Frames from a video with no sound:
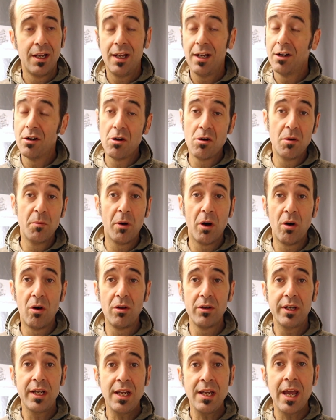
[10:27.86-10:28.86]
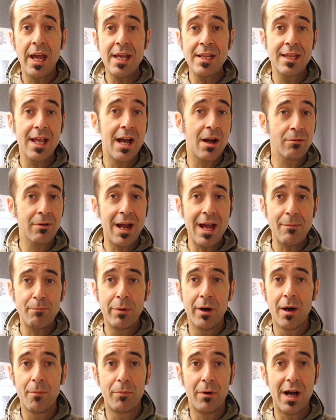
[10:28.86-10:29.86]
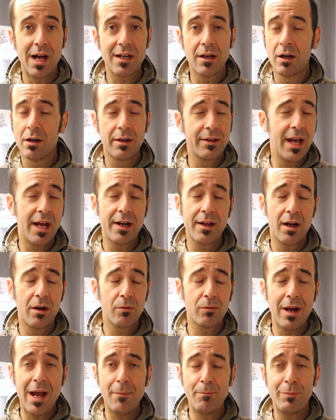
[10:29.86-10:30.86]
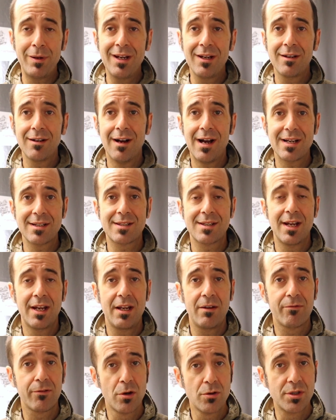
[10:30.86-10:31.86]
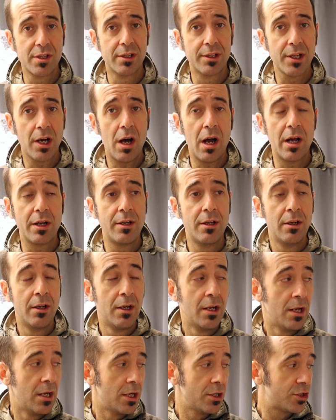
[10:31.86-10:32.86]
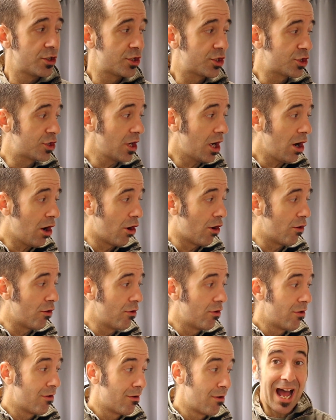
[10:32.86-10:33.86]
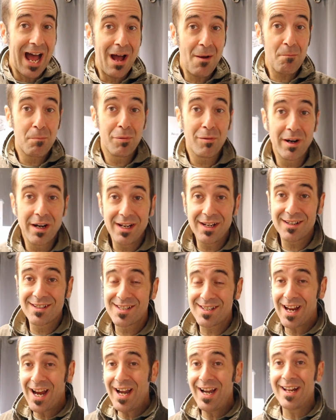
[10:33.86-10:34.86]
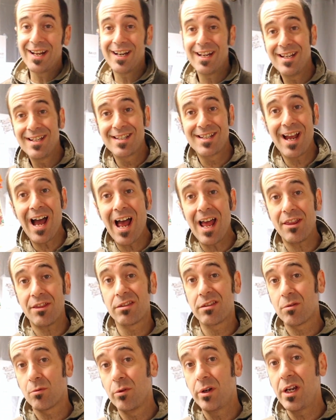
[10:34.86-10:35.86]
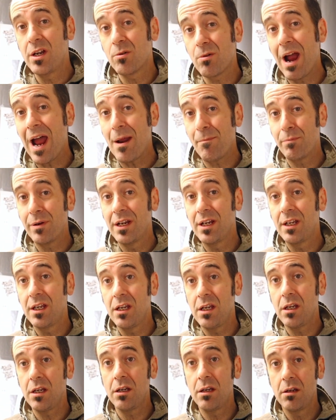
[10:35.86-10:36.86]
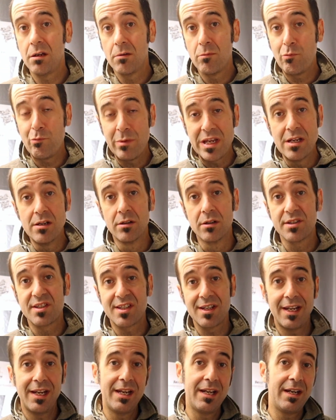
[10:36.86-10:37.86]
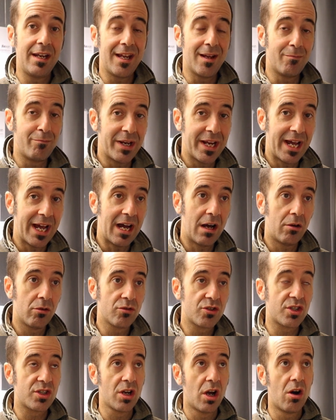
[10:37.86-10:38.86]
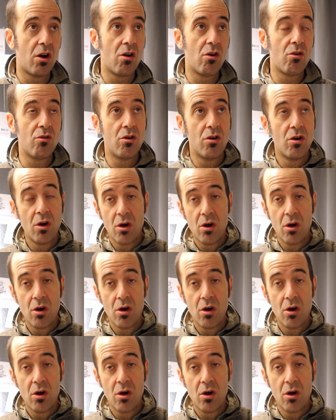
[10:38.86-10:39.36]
and lo and behold, he ate that rat pup or that rat pink last night, frozen thawed. So I'm pretty excited. He's got 3 rat pinky meals in him now, so